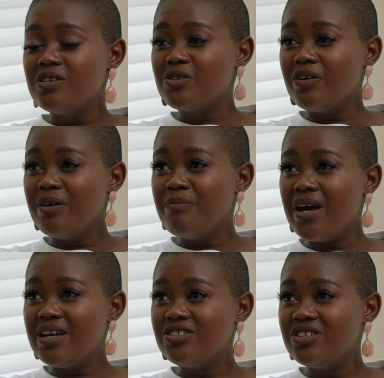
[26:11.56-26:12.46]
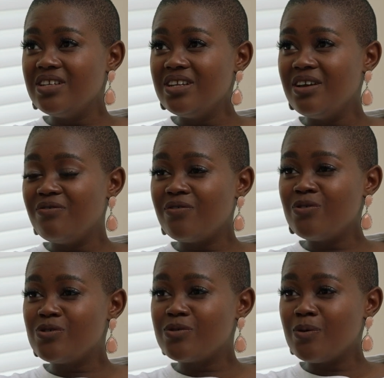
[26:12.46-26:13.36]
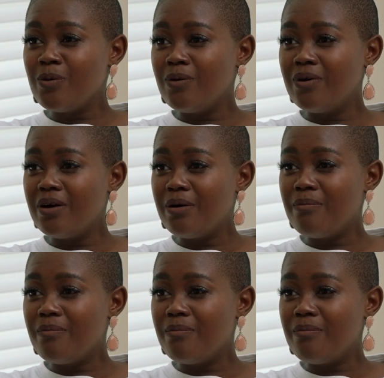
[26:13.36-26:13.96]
So imagine if you saw